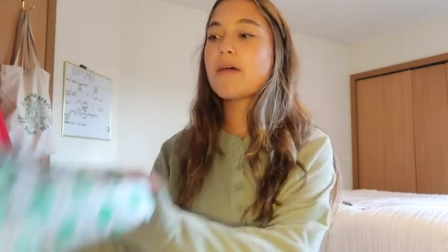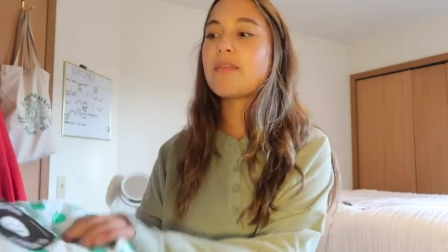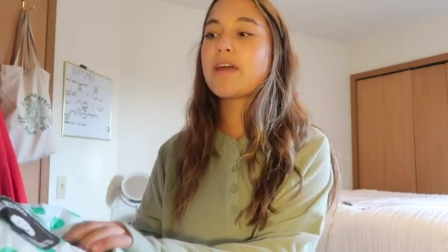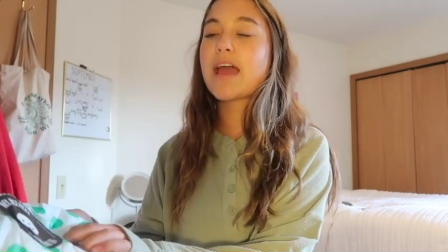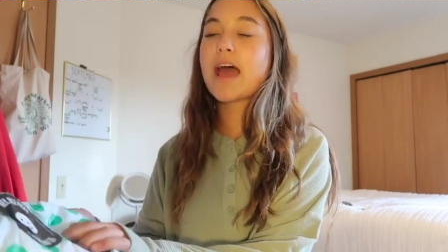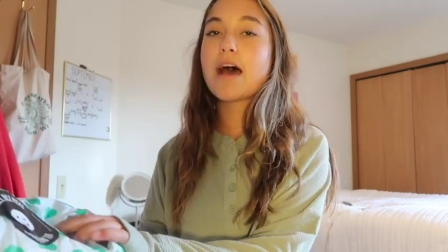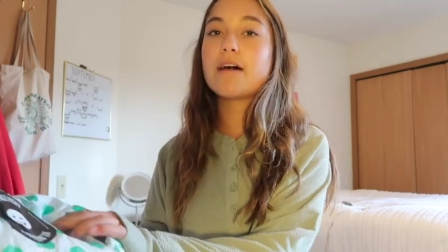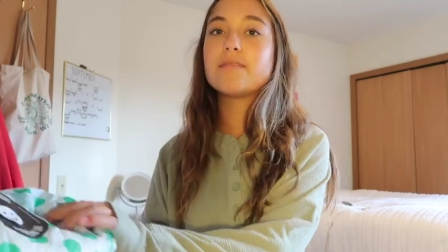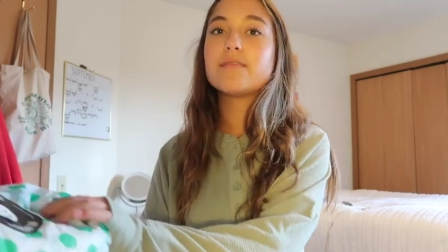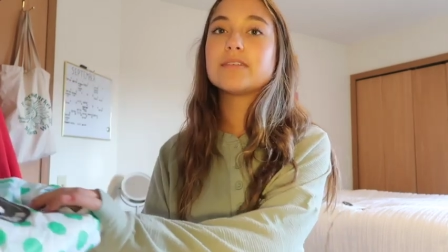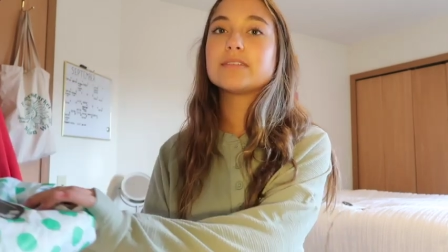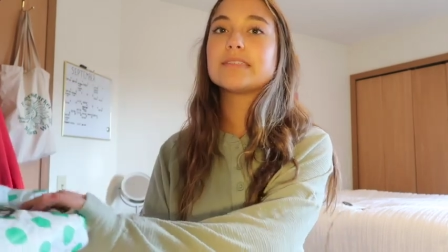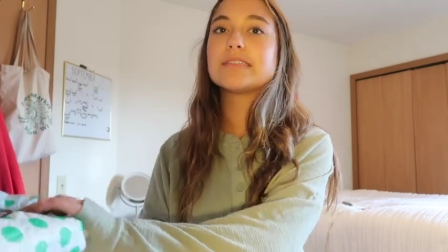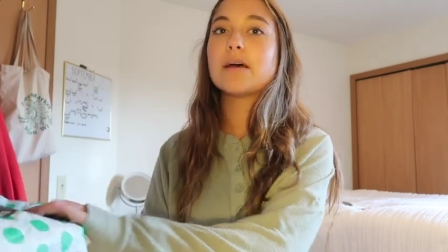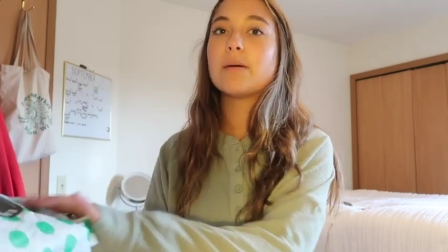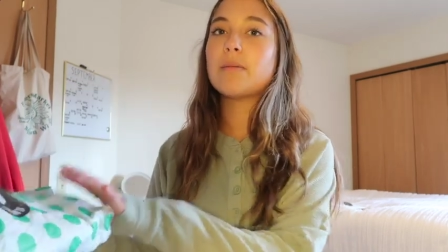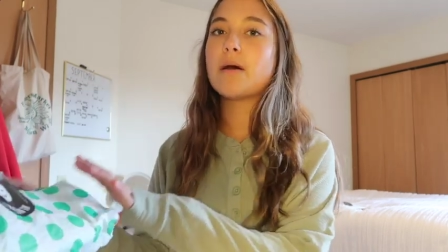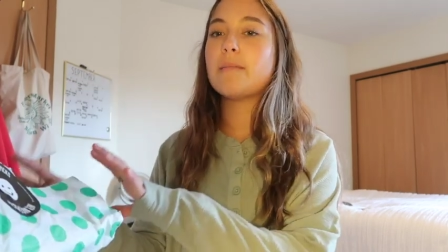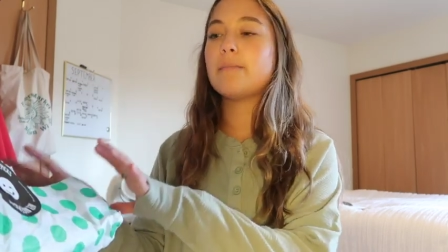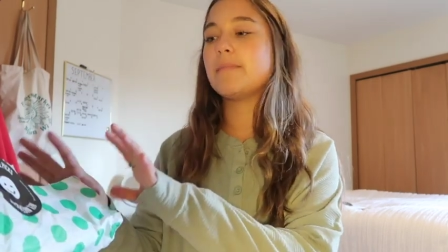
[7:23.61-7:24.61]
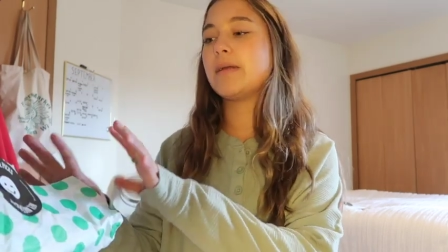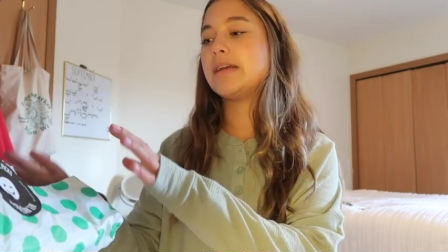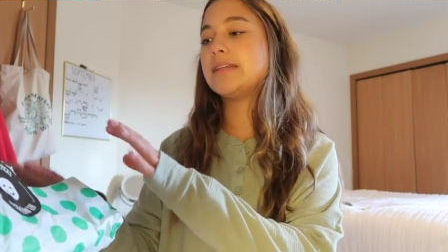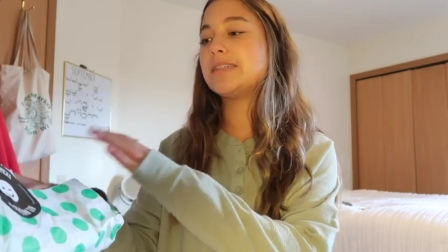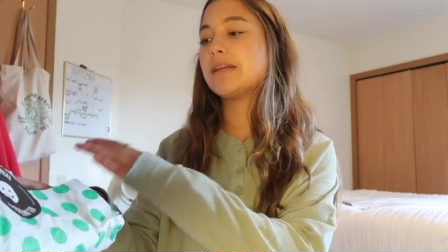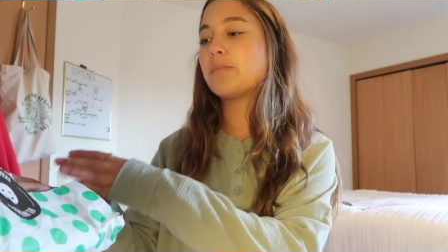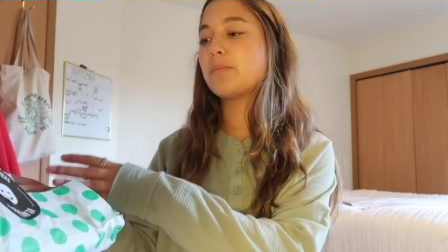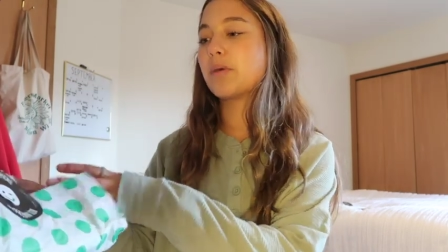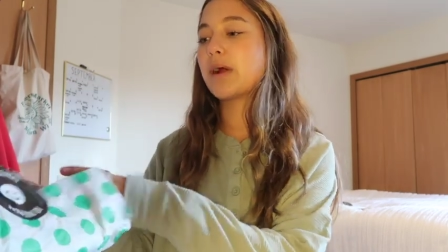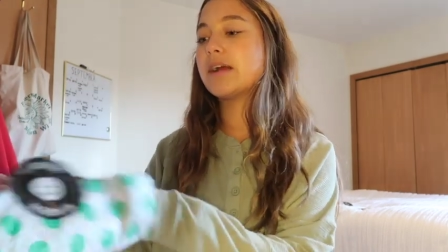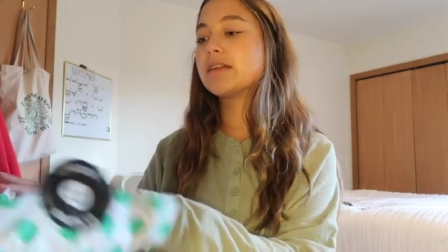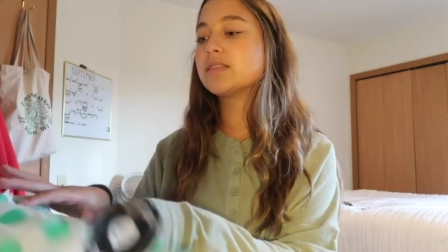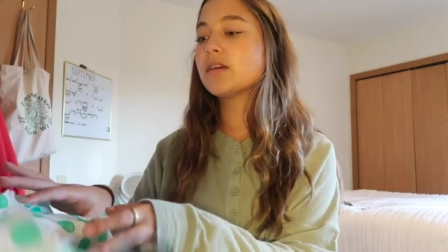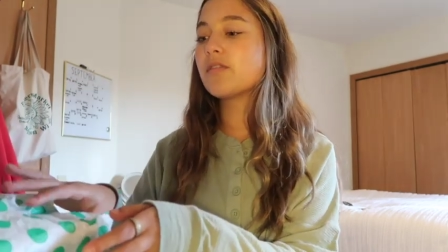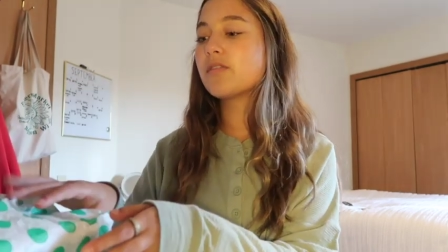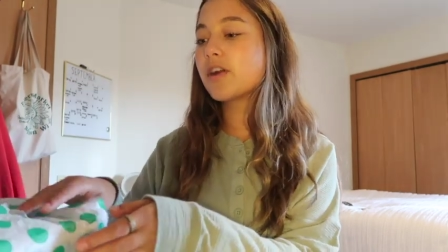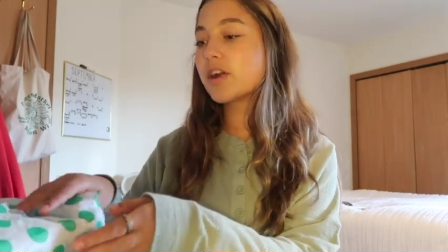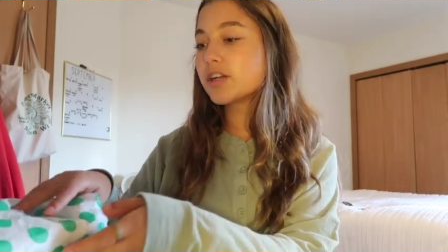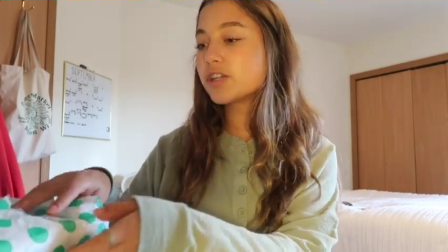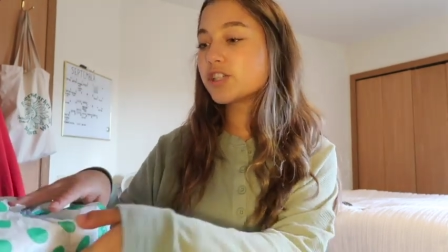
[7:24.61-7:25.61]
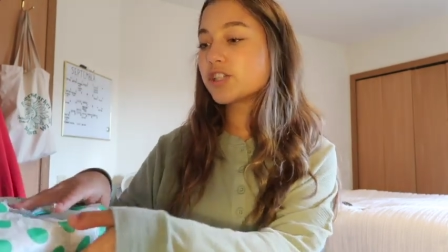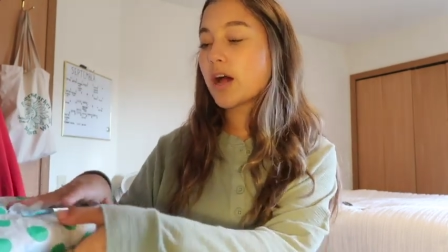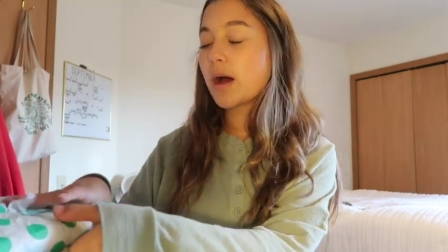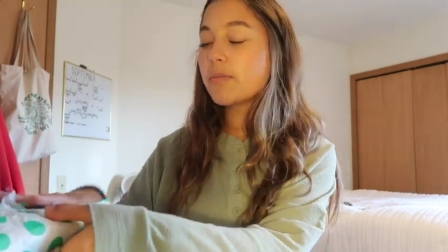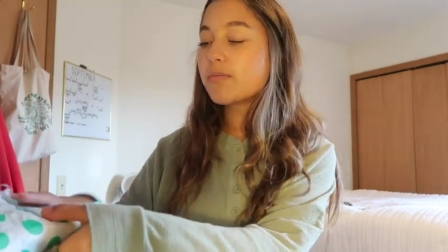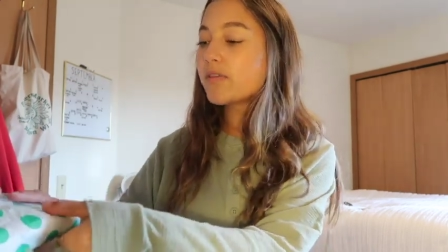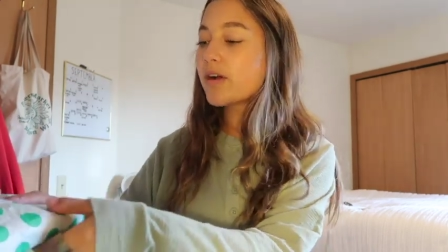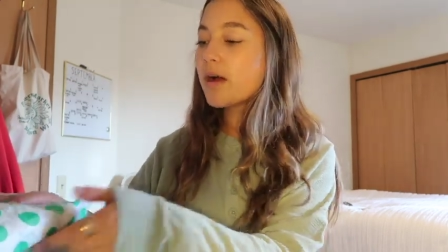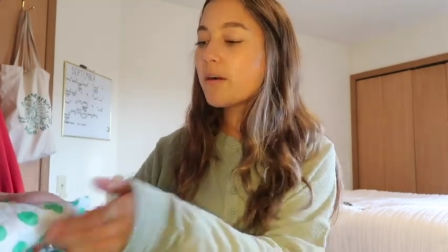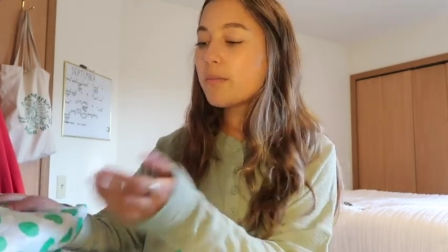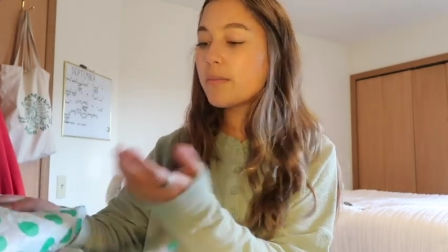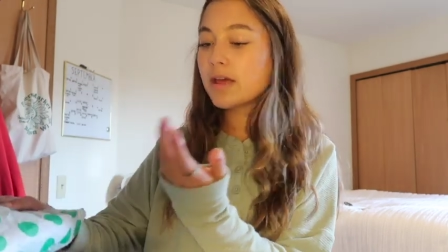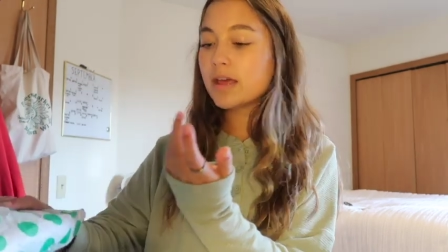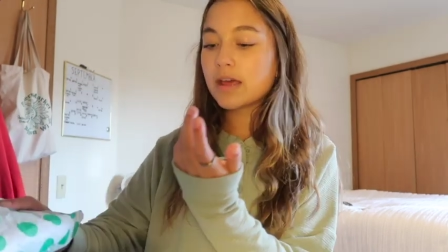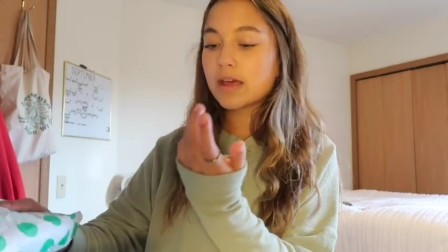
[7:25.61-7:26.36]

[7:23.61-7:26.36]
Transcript: And they have some amazing brands on there to shop from.